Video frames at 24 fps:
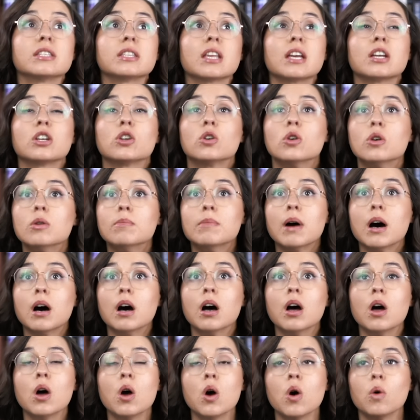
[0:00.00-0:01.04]
Like Kuma,
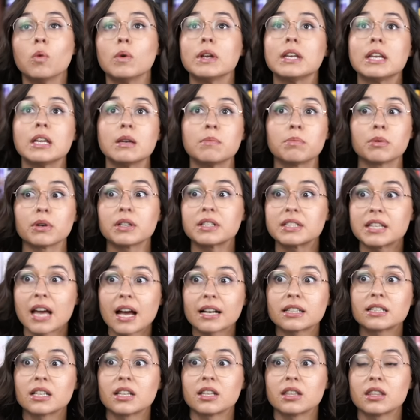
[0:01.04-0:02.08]
when he
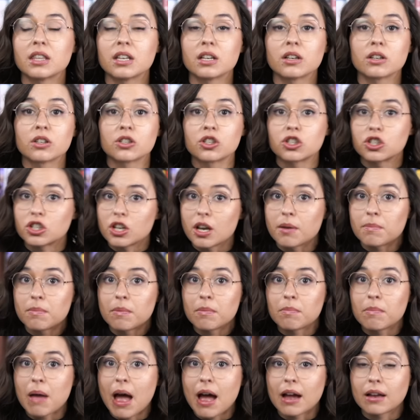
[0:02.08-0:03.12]
protected their
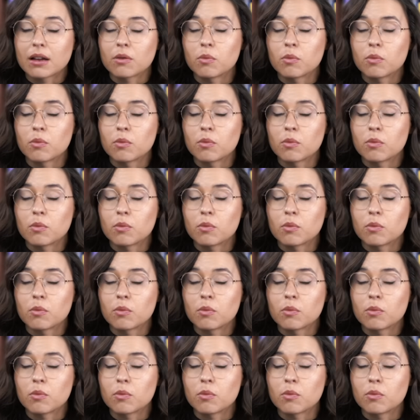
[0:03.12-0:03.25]
ship back,